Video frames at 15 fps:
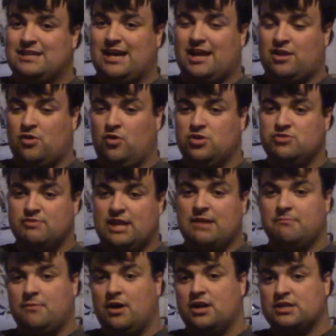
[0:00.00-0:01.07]
I told you it
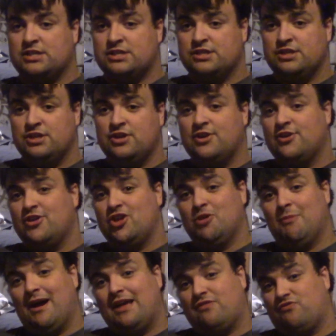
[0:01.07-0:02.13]
ain't much. You
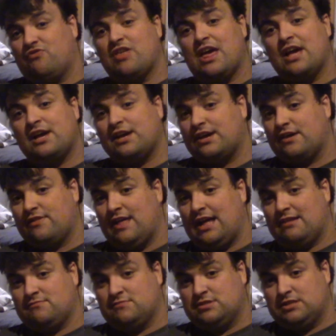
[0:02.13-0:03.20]
might think
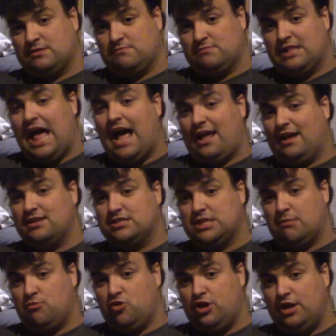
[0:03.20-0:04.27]
that was a lacking
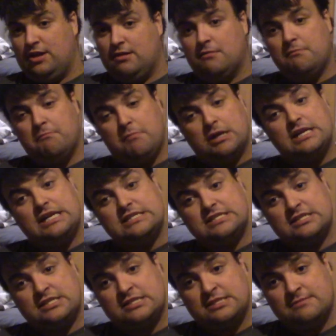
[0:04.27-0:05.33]
summary, but it
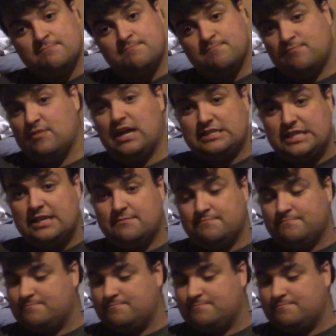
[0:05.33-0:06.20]
isn't. That's it.